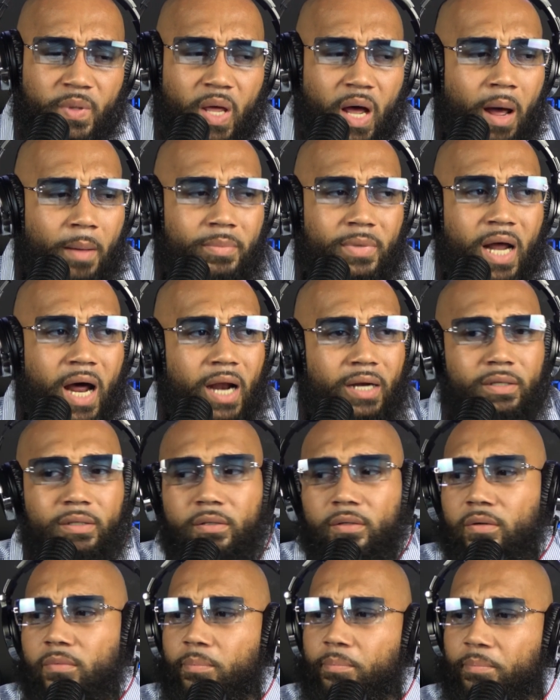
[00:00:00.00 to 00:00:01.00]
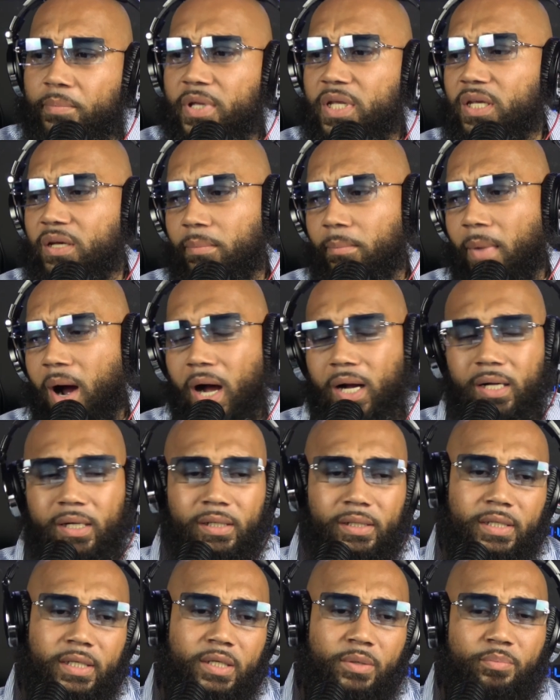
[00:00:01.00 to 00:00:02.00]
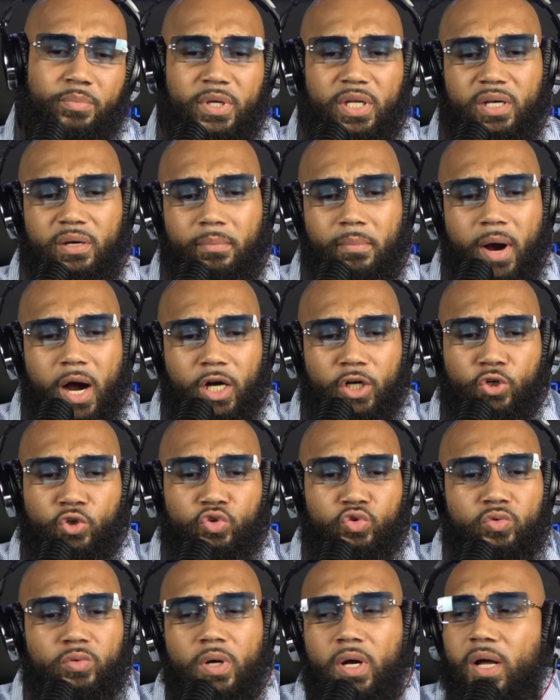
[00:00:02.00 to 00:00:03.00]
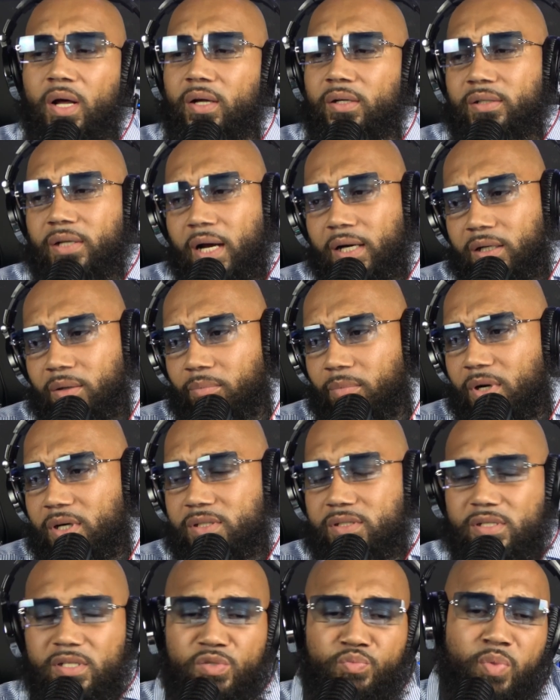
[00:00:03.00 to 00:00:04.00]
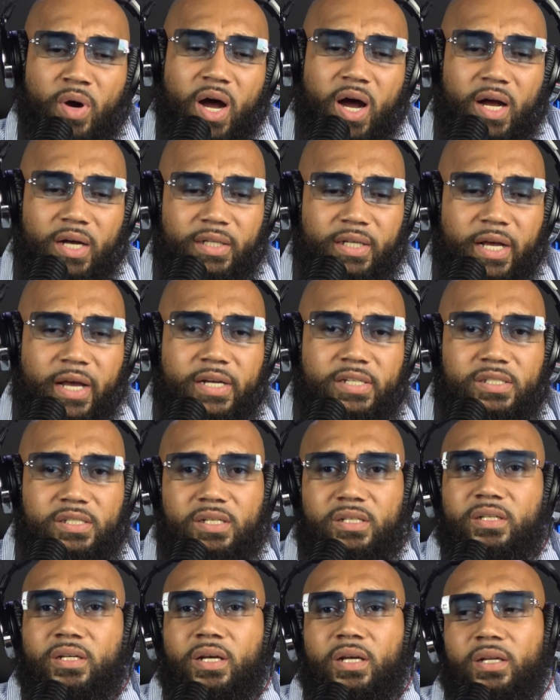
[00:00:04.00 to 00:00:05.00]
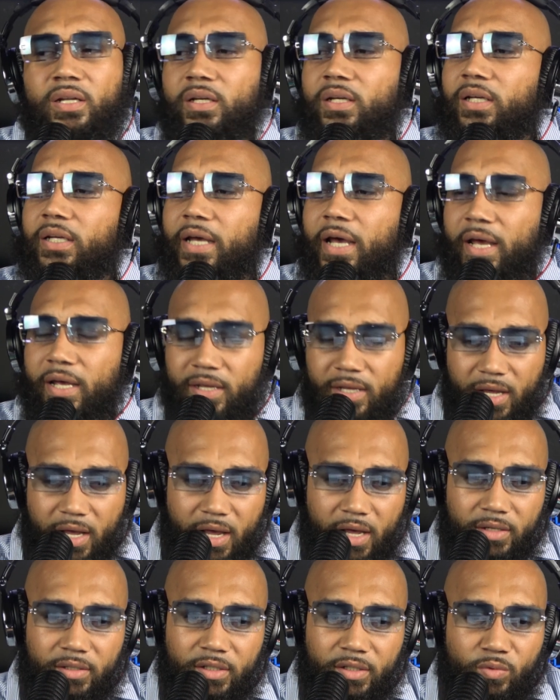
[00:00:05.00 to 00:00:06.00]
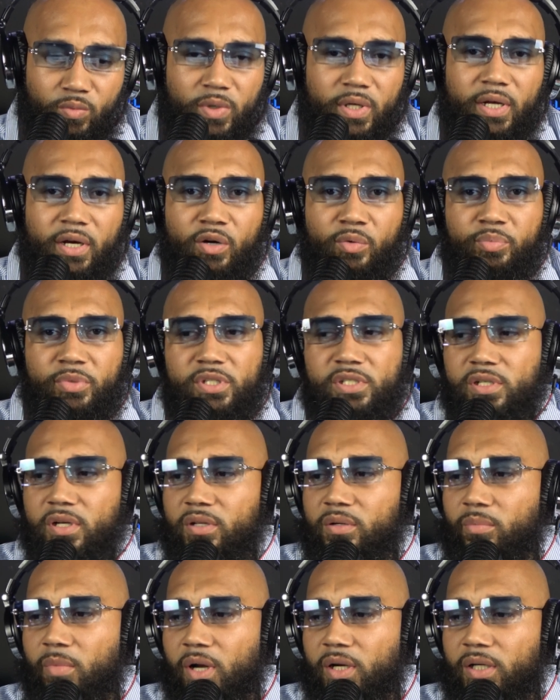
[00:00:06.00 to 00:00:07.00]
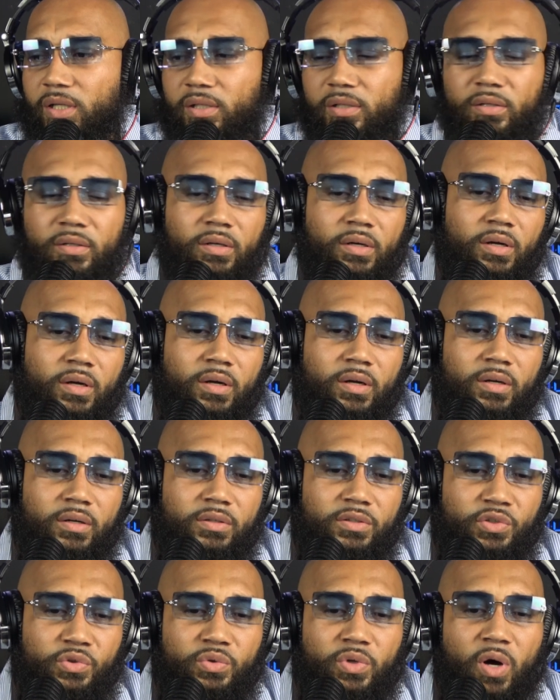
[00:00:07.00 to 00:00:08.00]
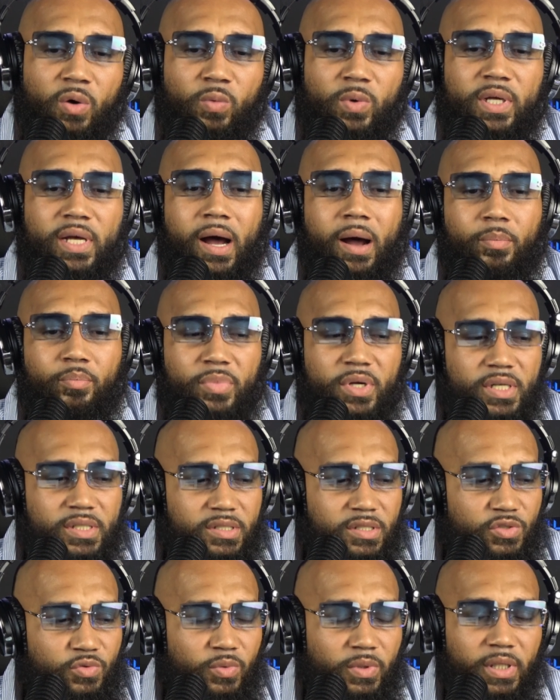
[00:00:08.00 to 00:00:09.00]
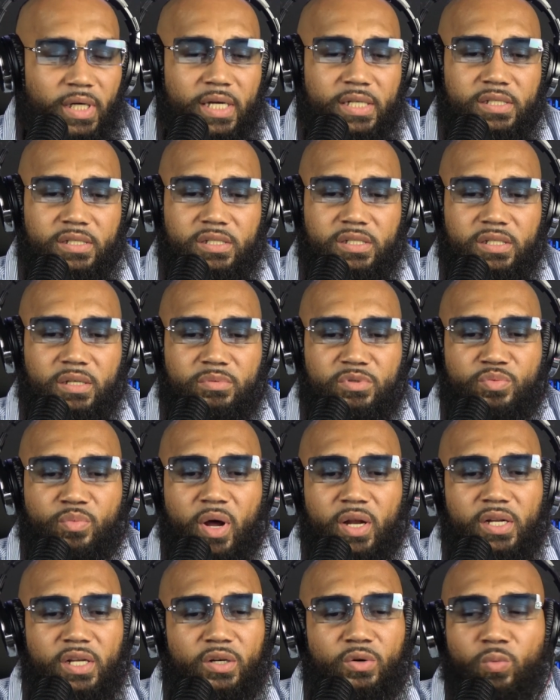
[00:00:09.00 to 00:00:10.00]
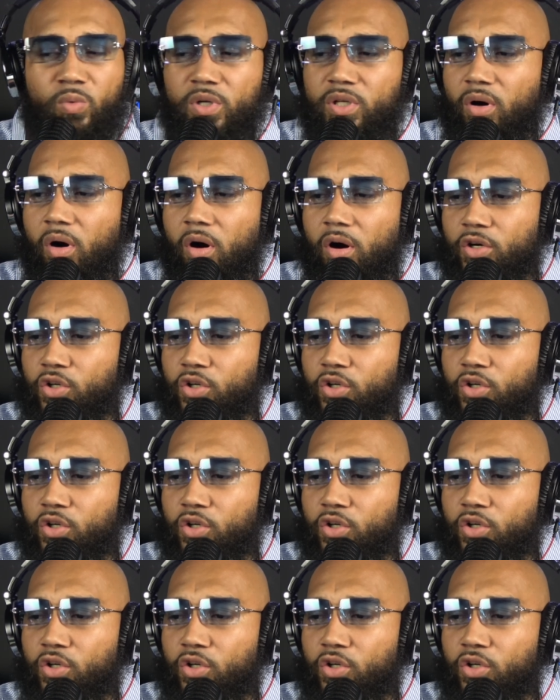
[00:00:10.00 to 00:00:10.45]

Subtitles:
I'm not a me and my clique, me and my crew. Like, amongst this podcast shit, yeah, nigga, gang, nigga, we help each other, my nigga. You know, we got business relationships, my nigga. We all